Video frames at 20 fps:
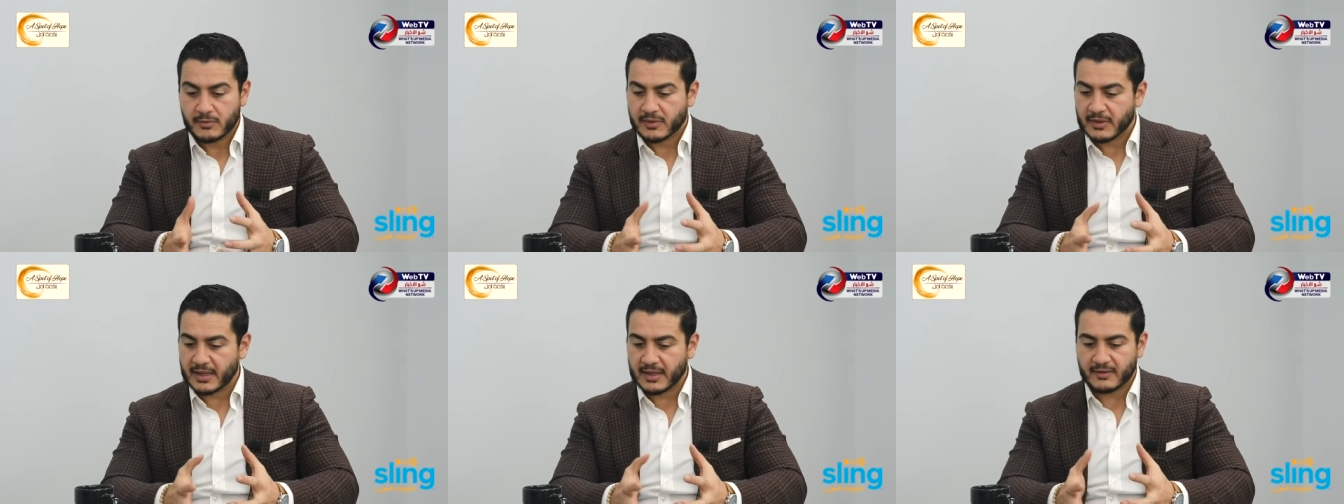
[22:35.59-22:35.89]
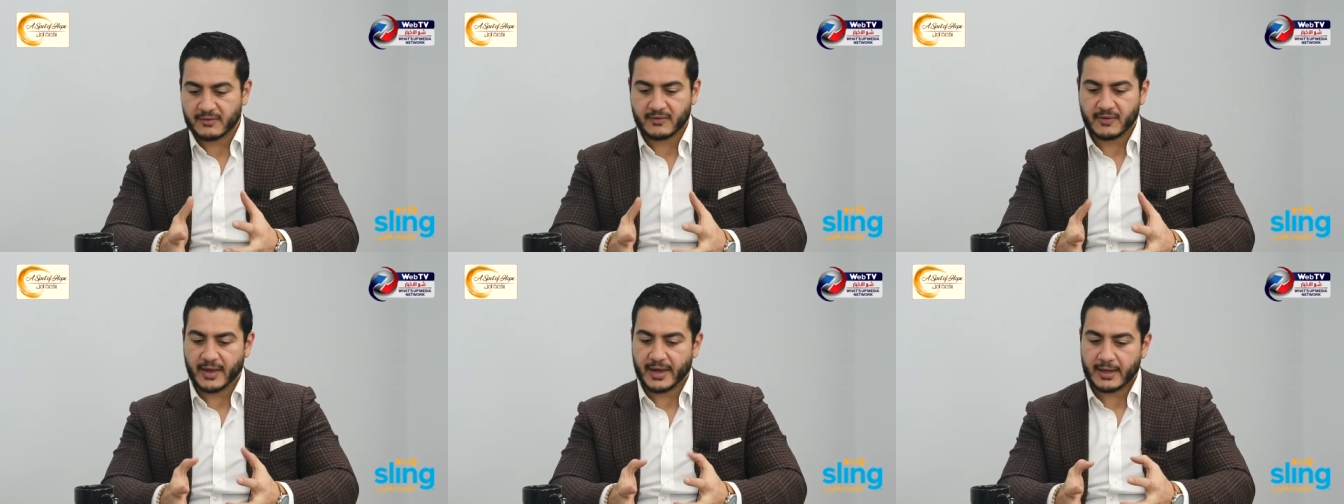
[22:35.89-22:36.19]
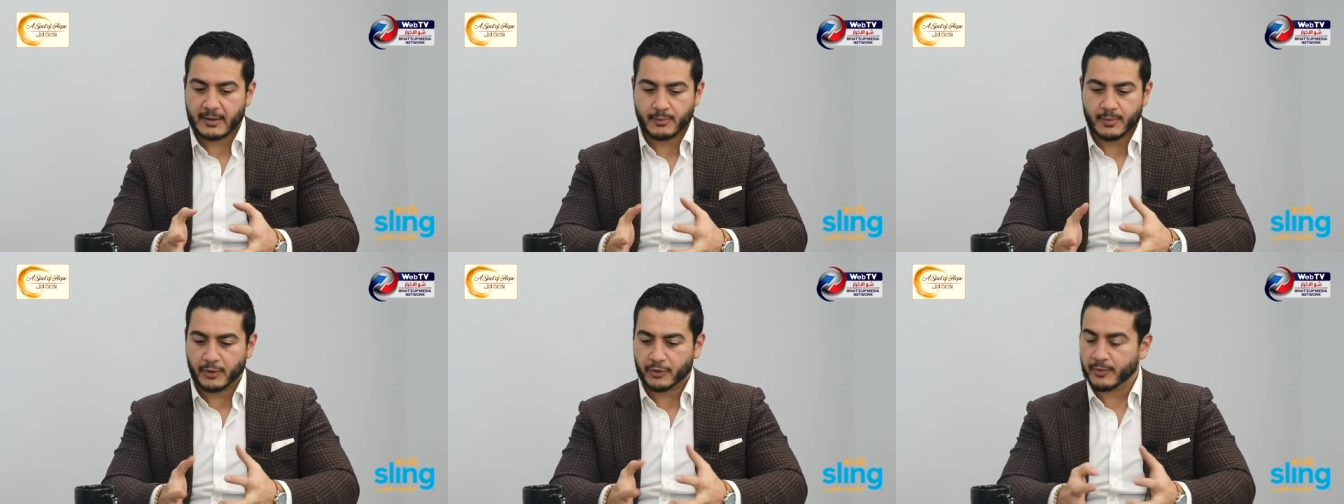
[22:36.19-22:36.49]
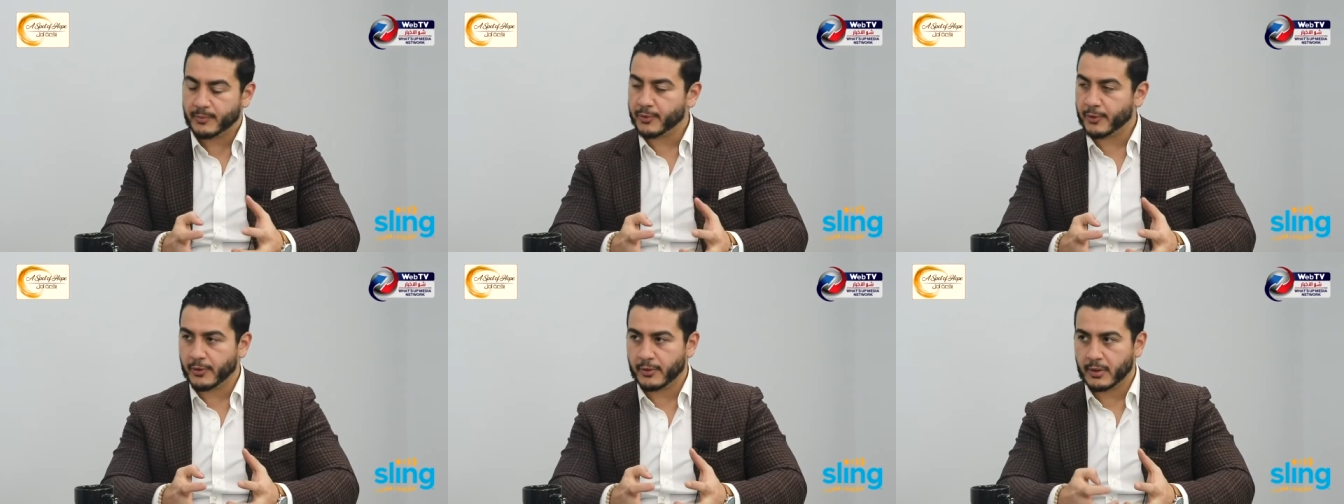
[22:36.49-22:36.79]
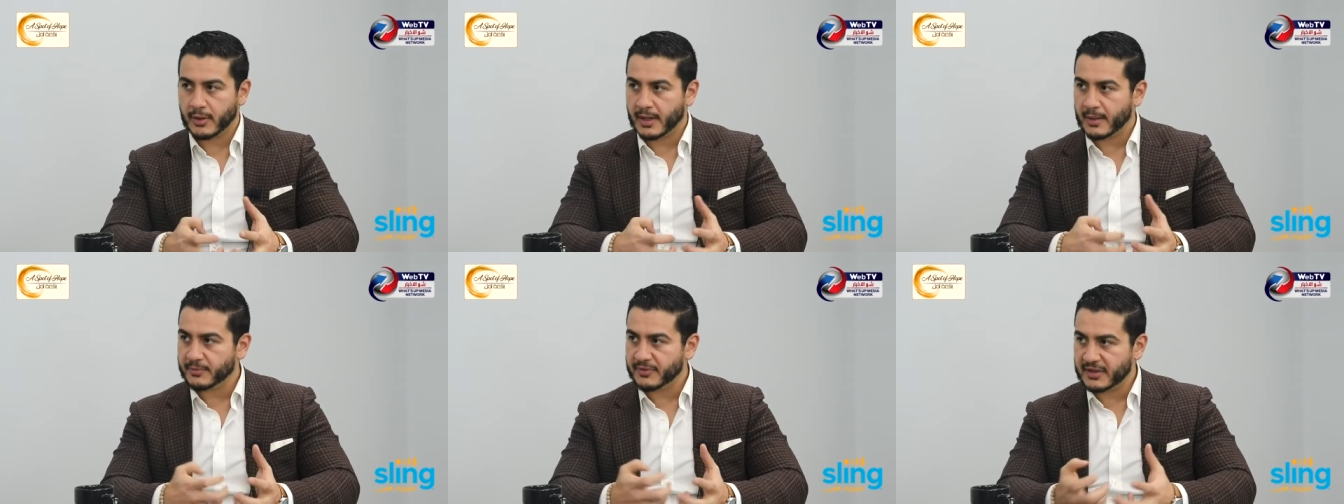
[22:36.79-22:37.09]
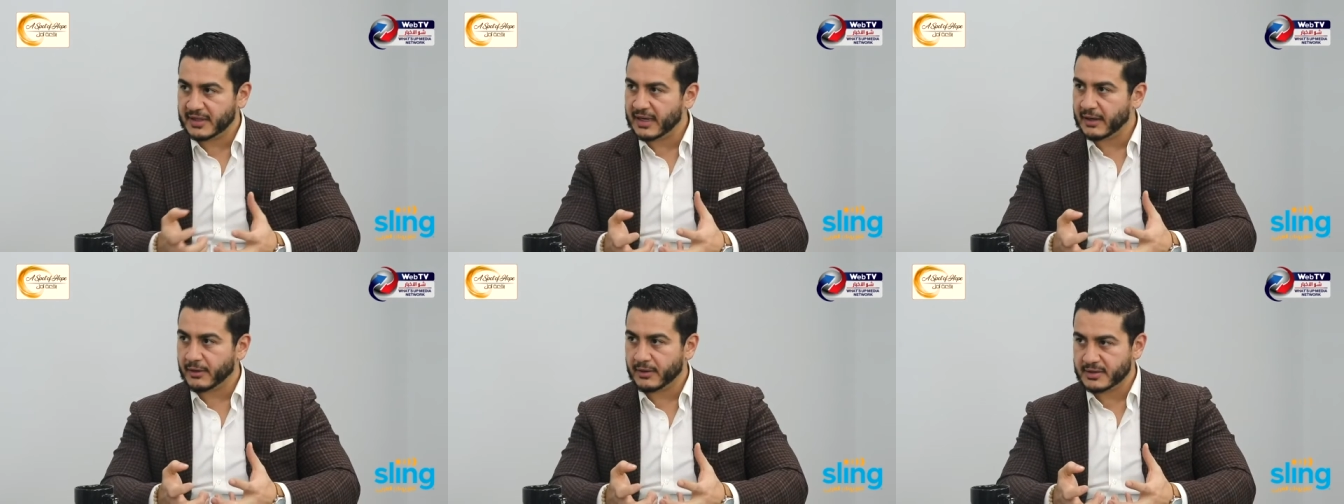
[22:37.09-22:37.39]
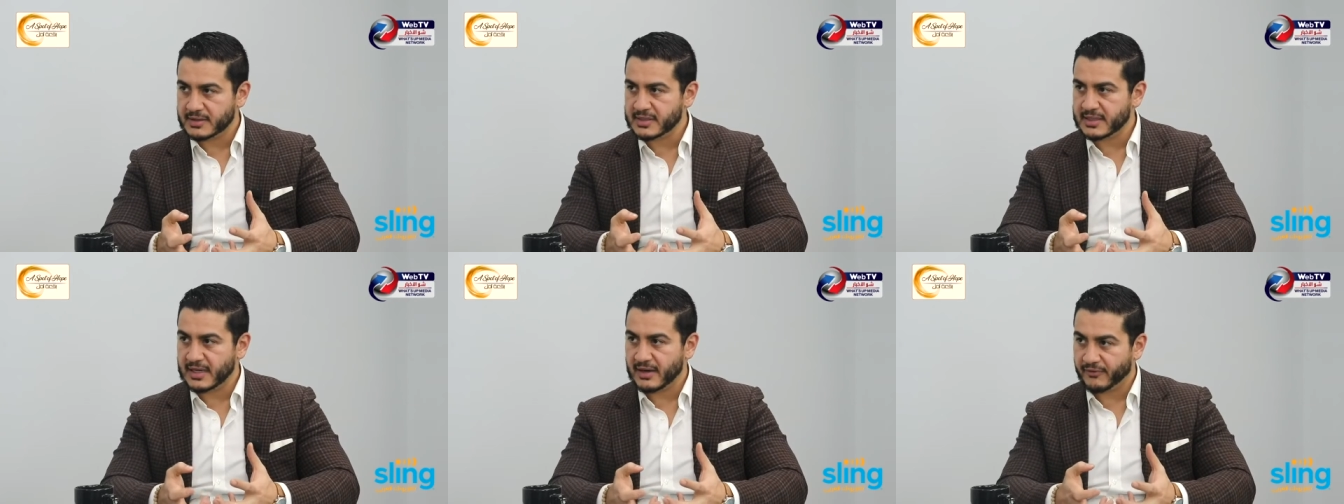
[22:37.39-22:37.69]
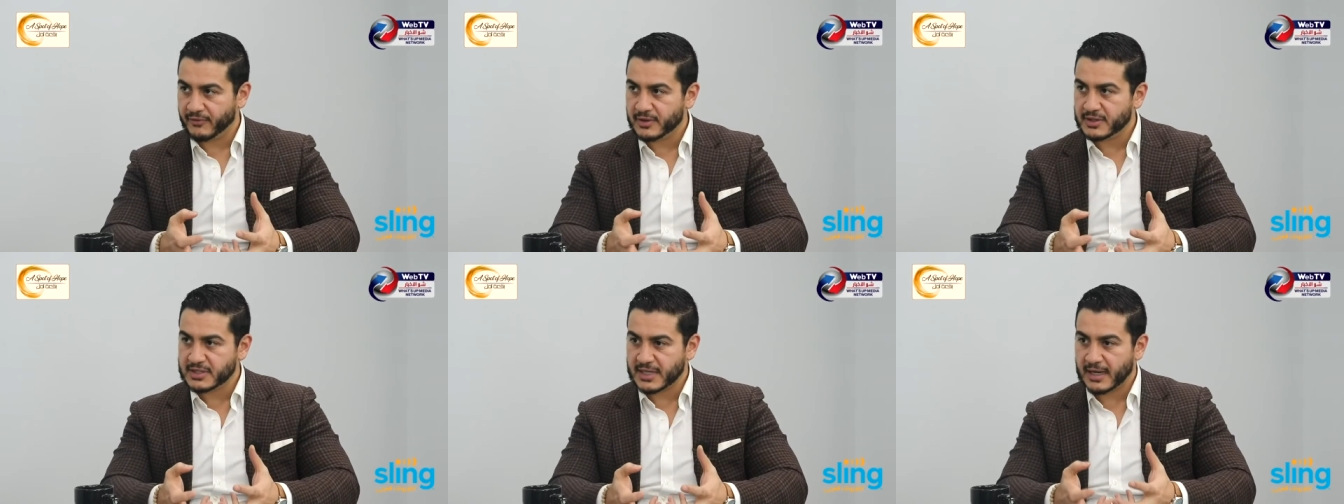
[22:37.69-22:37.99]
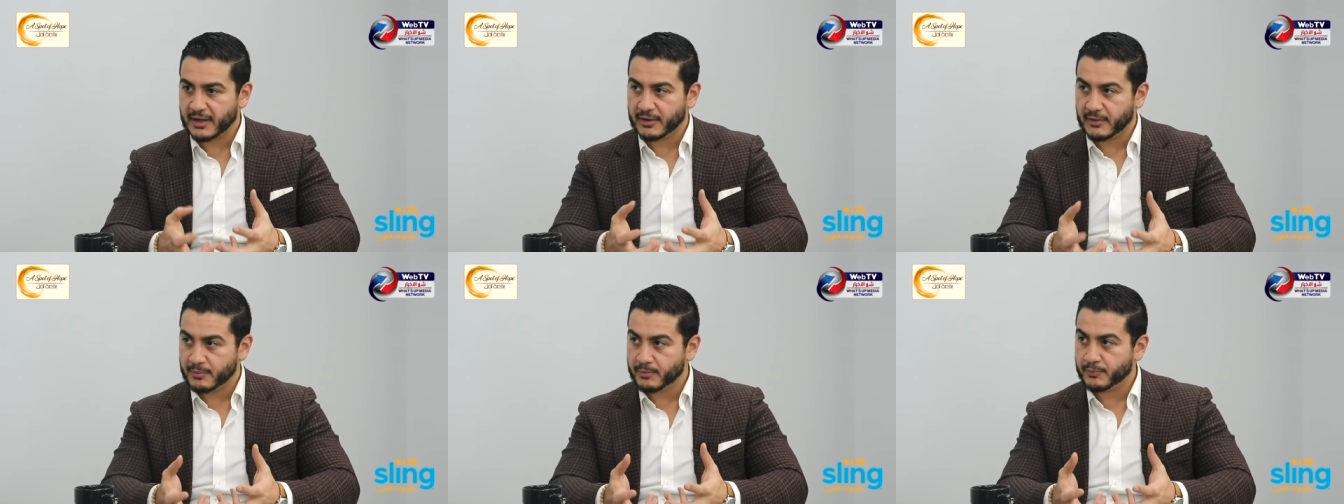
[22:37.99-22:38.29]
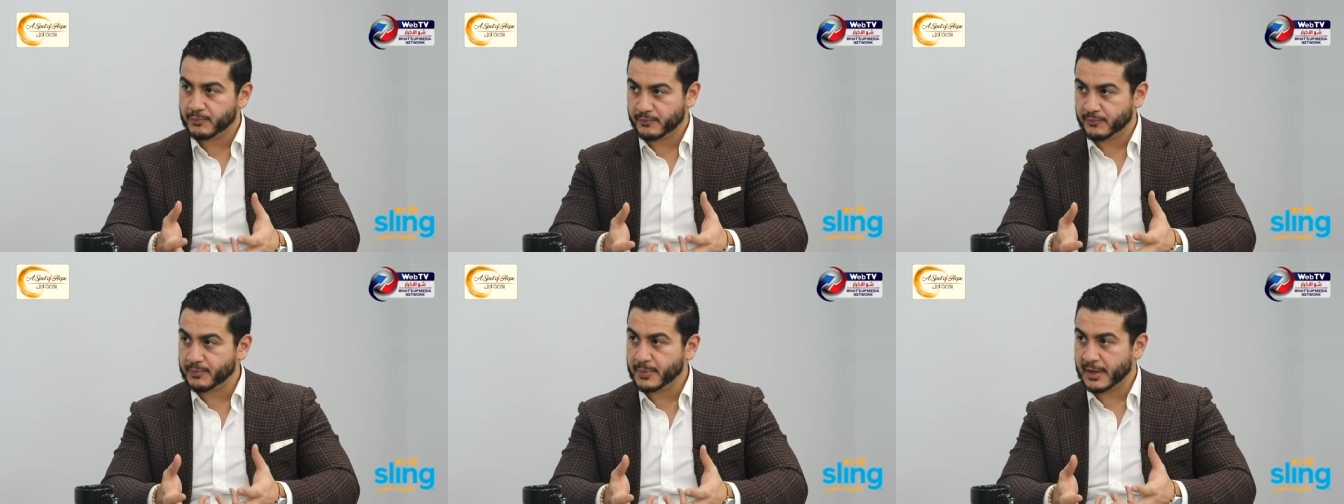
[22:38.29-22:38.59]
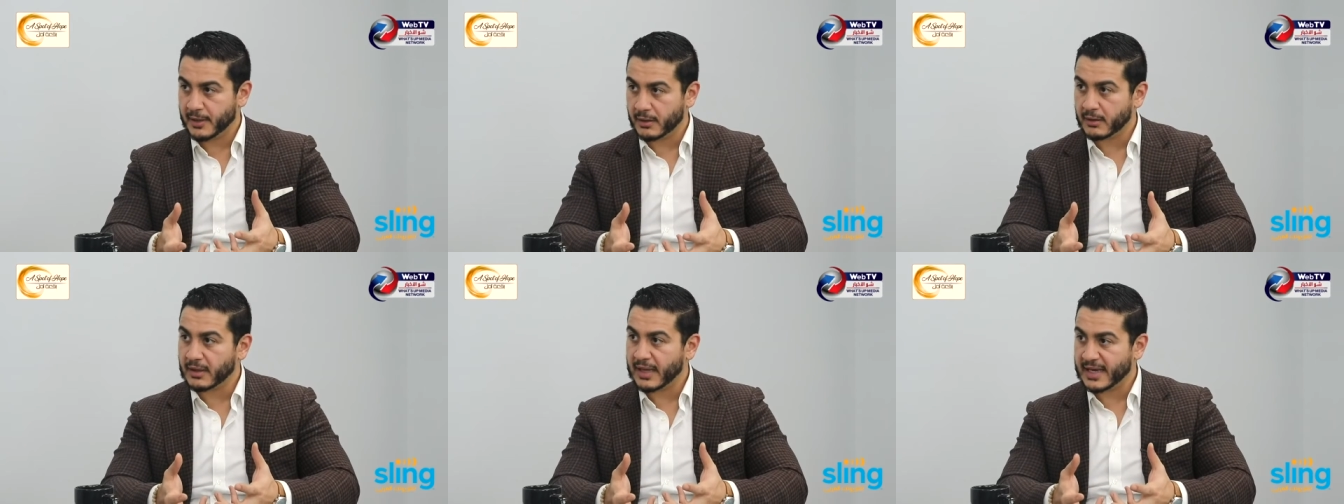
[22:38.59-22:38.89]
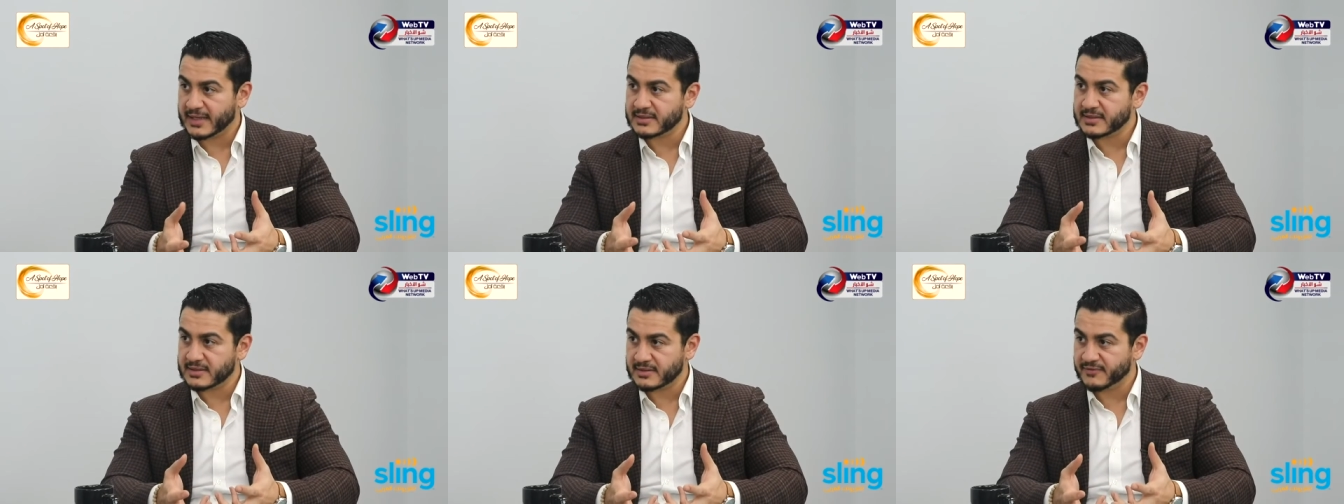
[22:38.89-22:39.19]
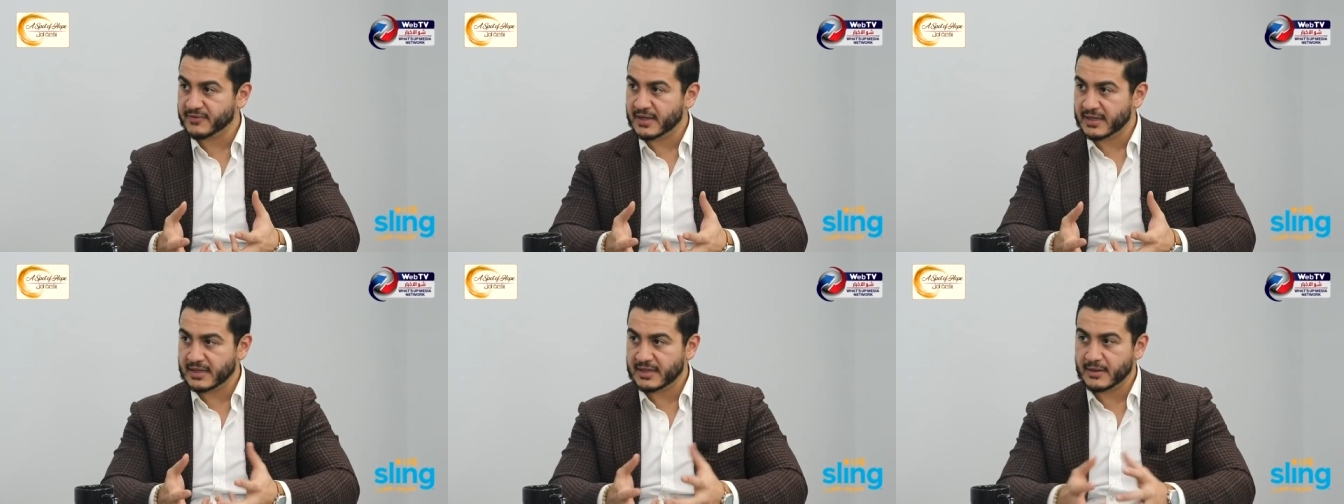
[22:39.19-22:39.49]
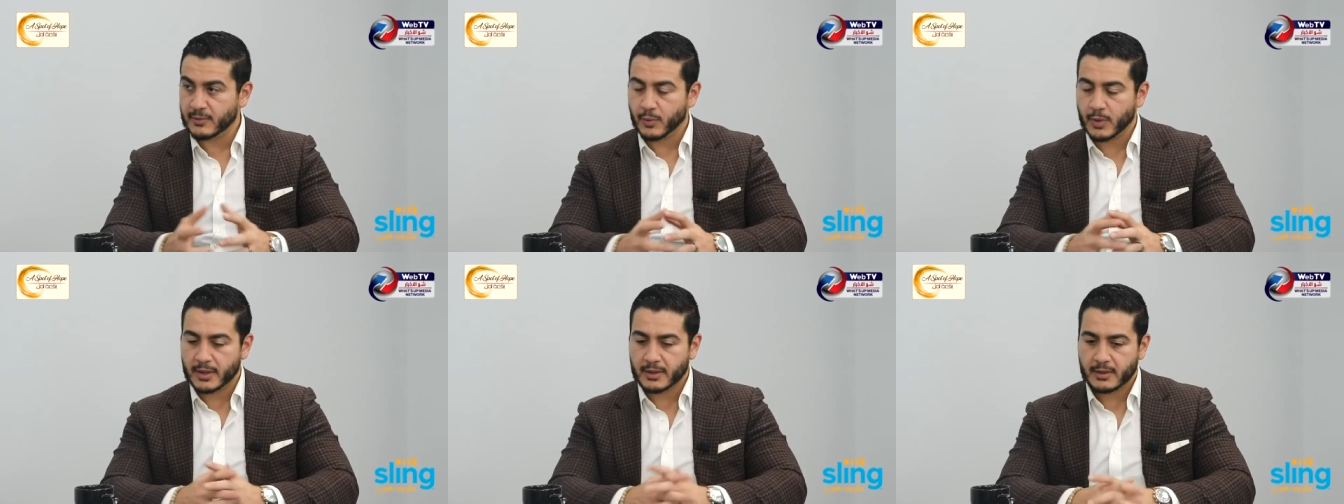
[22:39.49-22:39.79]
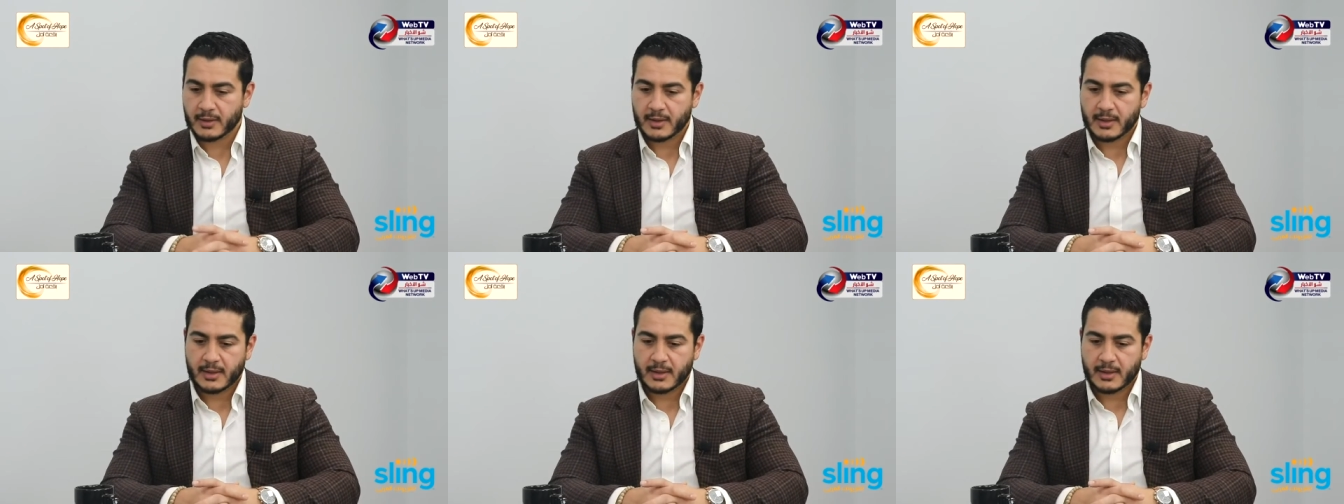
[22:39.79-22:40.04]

things like build a program to guarantee every child a pair of glasses if they needed one,